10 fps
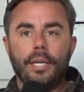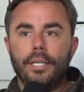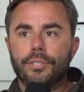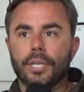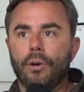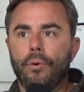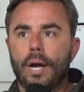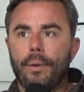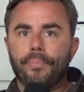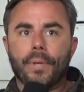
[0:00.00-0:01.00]
So
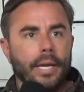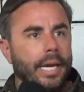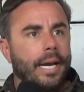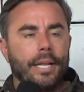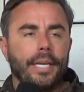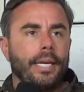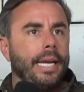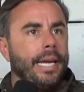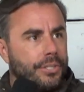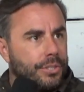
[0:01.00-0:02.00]
again, I think
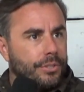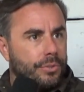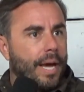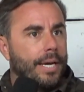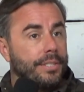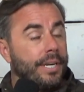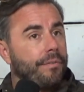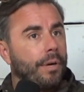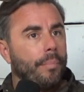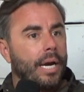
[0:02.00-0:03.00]
each spot is
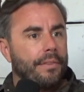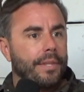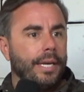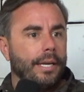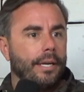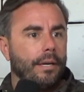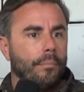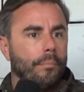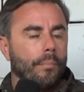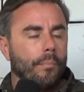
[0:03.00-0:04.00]
different, but I think
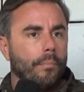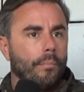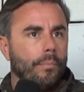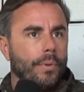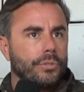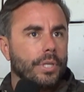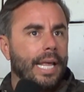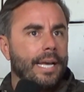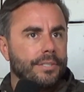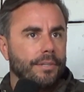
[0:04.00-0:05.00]
there's
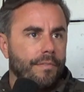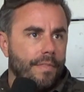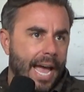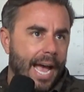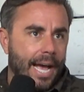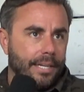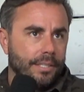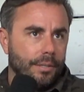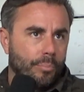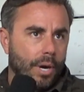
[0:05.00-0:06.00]
less of that,
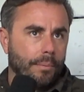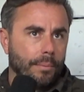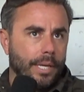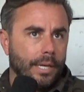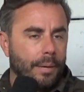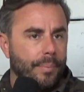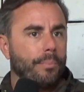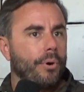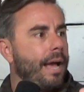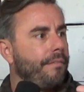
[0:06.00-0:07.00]
probably like
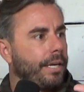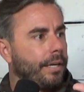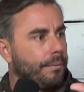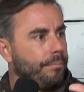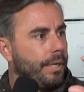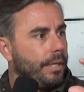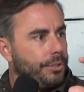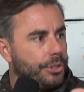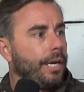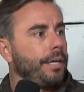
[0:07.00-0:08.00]
people having a
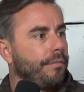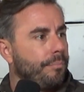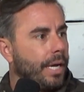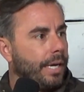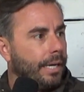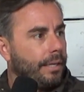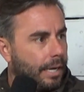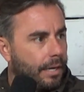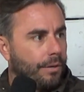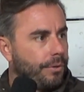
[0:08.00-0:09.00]
chunk of money,
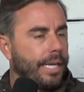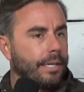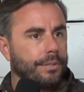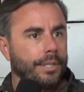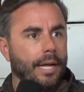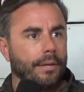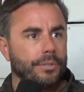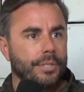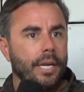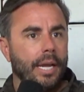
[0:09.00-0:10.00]
like
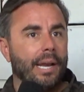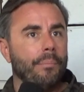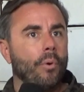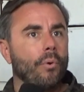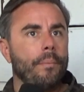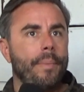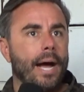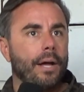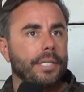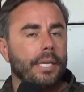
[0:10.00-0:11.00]
$100,000, and more
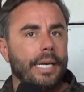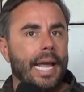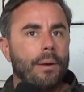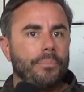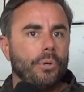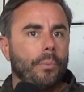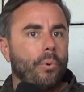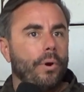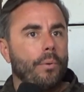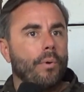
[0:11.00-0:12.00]
about now I'm to a
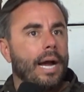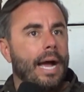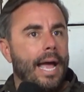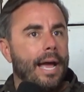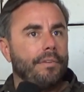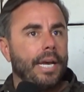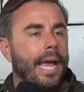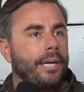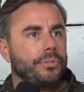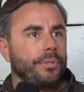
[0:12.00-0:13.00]
point where I have an
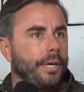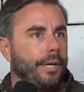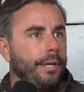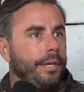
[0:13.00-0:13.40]
extra